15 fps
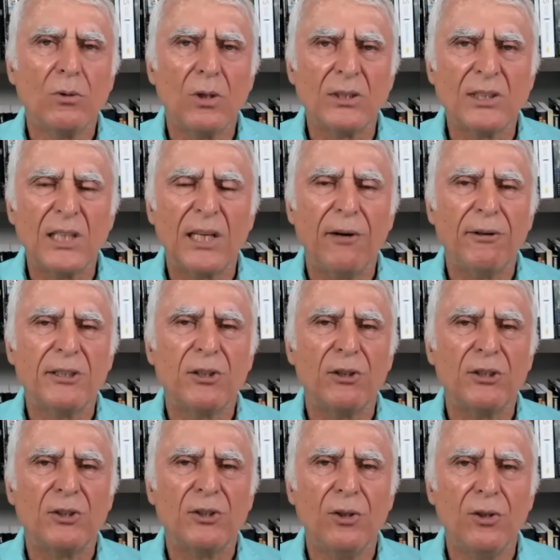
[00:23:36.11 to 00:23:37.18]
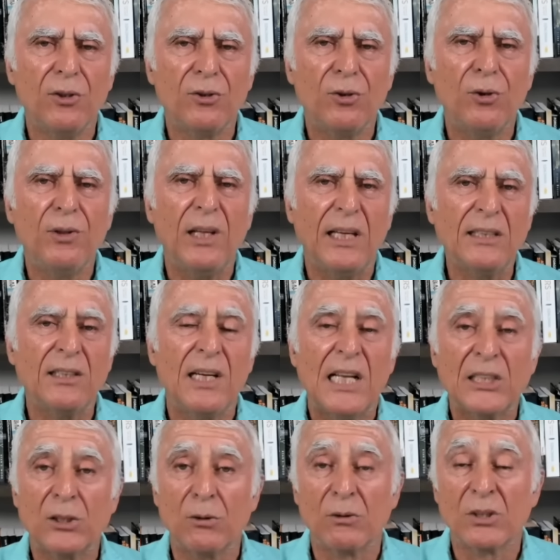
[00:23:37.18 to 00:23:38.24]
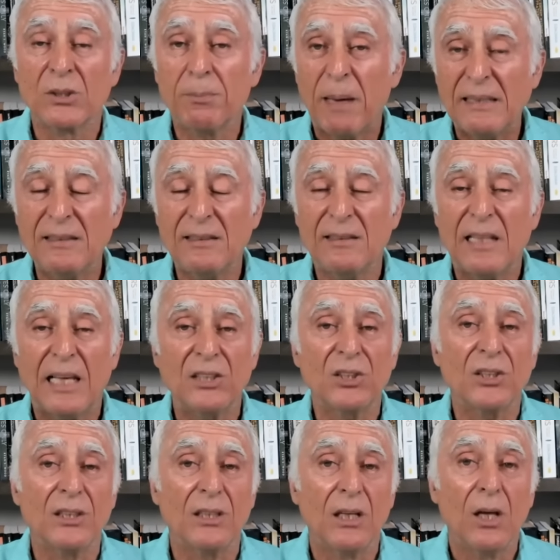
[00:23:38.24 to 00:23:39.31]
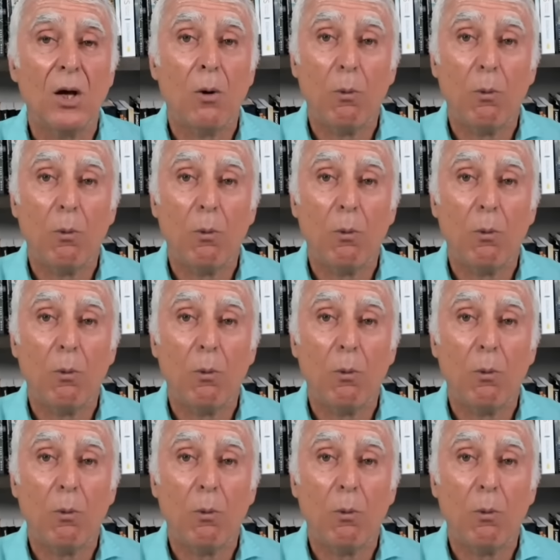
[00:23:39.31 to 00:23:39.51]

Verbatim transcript: a signatory to the International Space Station,